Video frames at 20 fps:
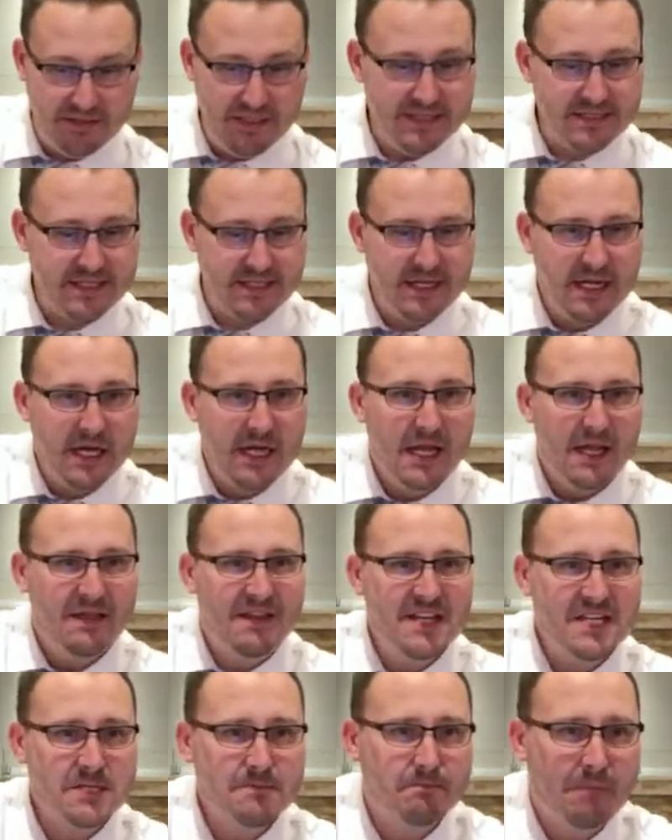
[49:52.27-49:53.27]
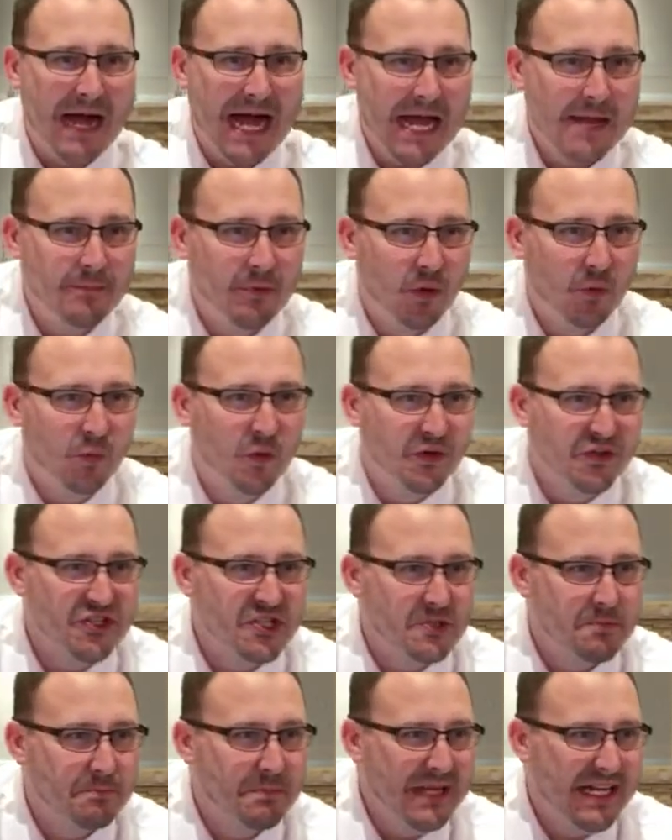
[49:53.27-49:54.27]
Listen, this Bible will
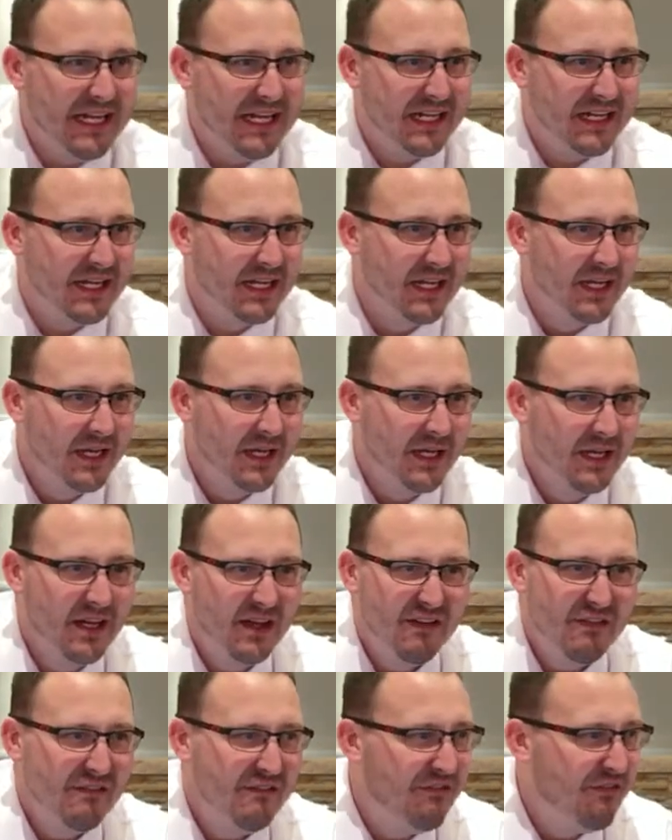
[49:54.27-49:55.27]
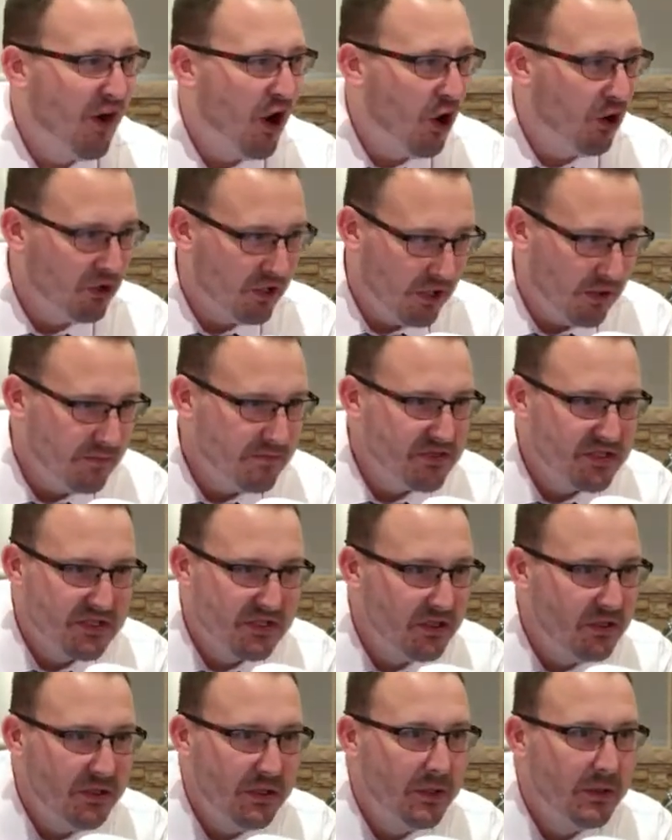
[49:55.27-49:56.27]
speak volumes
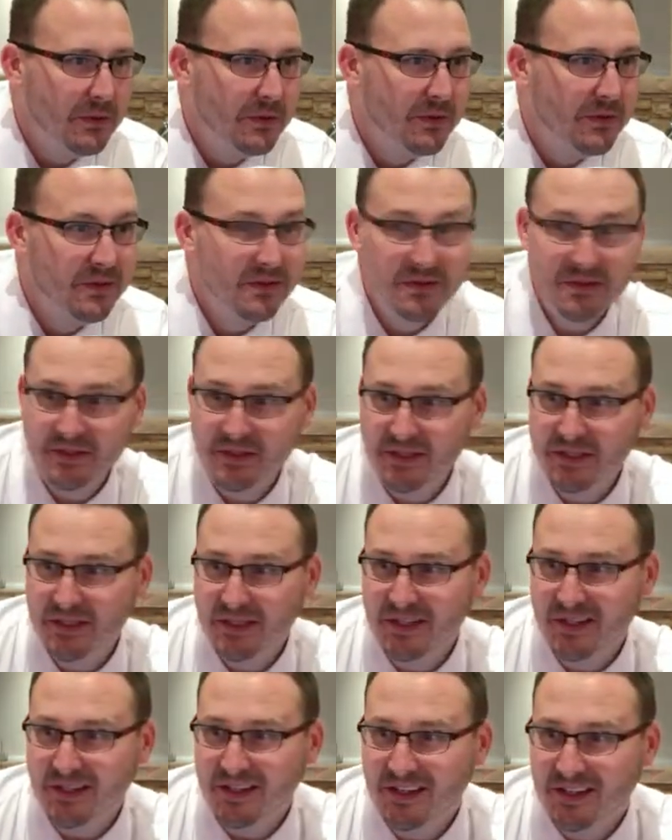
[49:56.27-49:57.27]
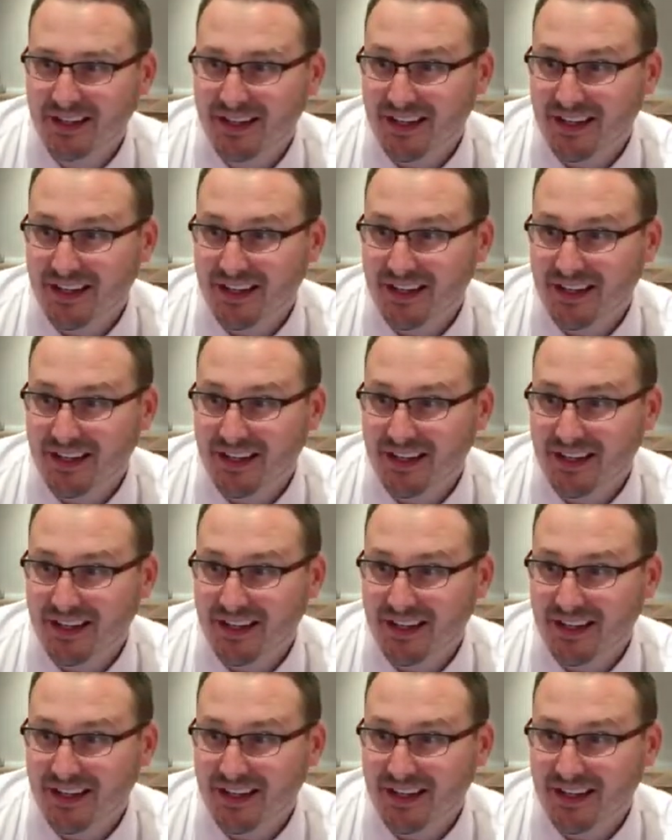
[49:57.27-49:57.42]
to you. Amen.